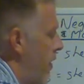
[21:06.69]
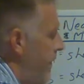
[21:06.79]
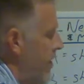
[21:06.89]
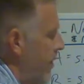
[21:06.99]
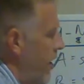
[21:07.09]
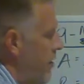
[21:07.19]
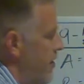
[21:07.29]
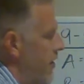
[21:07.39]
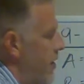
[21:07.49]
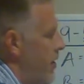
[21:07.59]
if he
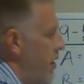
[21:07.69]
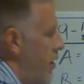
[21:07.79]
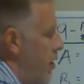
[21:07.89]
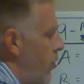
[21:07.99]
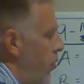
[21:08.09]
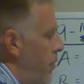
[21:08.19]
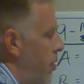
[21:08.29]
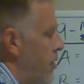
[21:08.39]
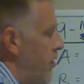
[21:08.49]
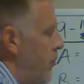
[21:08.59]
kills the, the one
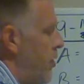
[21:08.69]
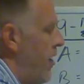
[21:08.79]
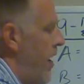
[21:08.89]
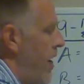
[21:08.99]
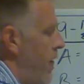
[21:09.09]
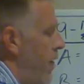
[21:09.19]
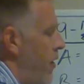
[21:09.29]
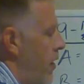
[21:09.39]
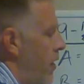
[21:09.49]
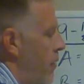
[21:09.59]
person, we only have
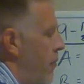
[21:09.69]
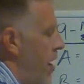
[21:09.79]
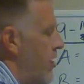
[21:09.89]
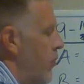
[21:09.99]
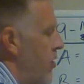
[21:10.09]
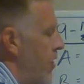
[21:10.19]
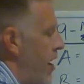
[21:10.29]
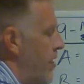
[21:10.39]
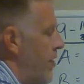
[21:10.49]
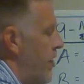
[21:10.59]
minus one
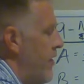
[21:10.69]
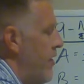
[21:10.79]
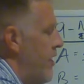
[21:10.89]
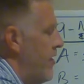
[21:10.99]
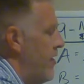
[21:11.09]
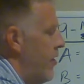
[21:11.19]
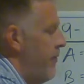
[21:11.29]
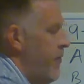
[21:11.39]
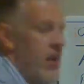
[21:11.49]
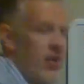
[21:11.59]
thousand. If he doesn't, we
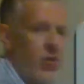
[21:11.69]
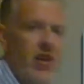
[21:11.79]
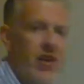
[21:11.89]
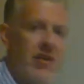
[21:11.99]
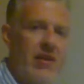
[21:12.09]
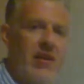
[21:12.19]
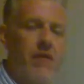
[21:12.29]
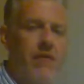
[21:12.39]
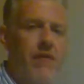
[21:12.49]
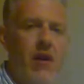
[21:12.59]
have minus twenty. That's a
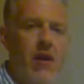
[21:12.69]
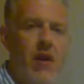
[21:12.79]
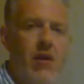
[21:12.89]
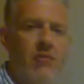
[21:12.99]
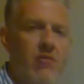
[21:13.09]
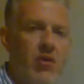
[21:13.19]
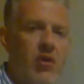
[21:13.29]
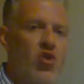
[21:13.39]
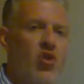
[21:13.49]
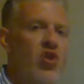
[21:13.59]
very
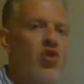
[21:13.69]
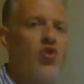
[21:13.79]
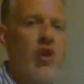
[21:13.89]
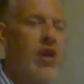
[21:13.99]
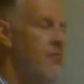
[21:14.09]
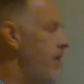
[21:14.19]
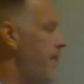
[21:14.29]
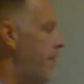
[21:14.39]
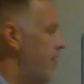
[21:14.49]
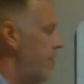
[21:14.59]
extreme
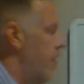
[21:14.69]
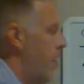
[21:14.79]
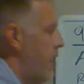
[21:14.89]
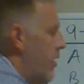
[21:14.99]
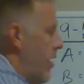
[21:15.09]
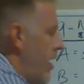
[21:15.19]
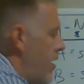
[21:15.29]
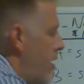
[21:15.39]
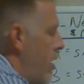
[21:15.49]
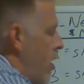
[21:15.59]
difference.
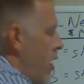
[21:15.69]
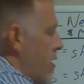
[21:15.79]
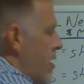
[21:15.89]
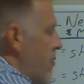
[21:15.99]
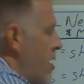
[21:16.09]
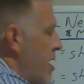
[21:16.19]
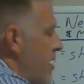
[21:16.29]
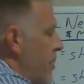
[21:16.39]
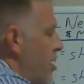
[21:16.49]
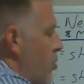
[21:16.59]
Okay, to me,
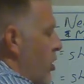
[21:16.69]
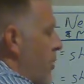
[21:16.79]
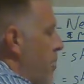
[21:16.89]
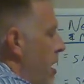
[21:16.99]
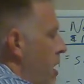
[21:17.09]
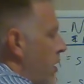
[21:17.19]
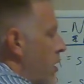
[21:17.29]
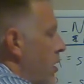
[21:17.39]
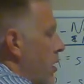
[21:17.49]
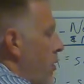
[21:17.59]
it's much more
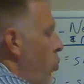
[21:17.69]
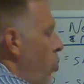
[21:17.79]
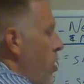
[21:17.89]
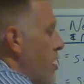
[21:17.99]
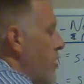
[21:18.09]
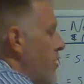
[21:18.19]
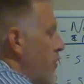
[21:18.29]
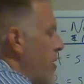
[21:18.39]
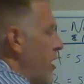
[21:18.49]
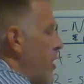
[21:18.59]
compelling, Williams,
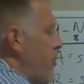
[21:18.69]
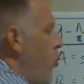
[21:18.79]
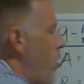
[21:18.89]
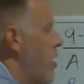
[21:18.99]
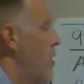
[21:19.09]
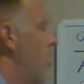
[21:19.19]
to make your point